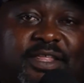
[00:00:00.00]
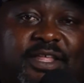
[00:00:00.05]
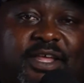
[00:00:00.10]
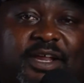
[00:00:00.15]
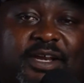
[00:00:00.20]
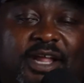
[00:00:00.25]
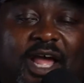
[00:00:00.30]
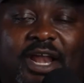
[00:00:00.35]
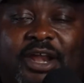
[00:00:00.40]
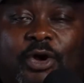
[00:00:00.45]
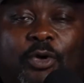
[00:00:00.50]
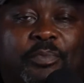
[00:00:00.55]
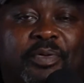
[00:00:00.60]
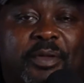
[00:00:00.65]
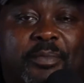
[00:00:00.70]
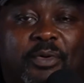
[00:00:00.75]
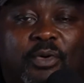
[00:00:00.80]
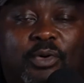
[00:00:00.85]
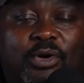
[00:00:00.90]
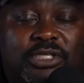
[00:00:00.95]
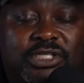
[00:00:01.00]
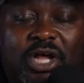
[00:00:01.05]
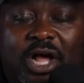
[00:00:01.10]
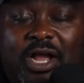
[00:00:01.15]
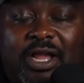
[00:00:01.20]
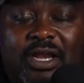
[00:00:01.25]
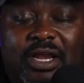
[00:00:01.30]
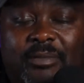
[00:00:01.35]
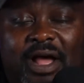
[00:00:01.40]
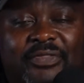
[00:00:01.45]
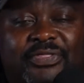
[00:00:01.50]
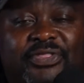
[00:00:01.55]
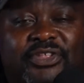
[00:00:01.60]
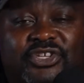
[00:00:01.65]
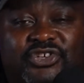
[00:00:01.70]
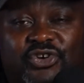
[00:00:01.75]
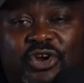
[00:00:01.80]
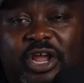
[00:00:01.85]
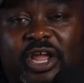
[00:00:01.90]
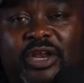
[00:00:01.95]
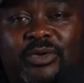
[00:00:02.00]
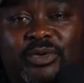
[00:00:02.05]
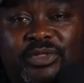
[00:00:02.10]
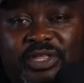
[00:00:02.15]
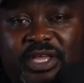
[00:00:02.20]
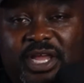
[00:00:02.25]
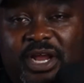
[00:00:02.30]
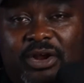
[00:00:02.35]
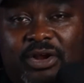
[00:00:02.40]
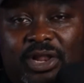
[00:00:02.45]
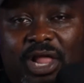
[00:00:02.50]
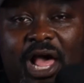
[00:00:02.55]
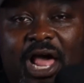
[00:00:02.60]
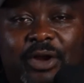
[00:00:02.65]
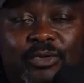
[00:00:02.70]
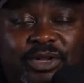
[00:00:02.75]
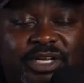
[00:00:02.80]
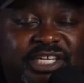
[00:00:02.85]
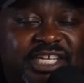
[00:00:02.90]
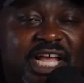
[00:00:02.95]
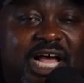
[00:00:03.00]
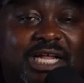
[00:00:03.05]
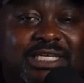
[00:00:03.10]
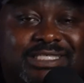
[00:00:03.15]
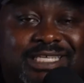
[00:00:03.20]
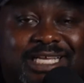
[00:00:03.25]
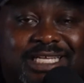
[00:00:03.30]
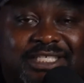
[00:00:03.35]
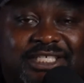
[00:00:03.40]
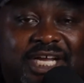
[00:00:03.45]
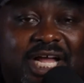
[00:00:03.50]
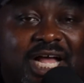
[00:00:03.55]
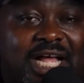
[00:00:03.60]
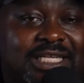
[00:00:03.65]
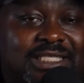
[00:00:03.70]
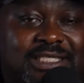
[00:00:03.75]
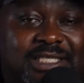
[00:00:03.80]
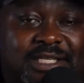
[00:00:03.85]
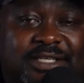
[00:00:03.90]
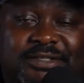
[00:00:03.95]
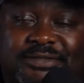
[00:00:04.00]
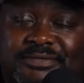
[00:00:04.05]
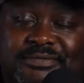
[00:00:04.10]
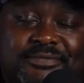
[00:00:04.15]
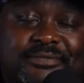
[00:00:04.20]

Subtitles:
I know people were talking about the trade with Carolina with Deontay Johnson.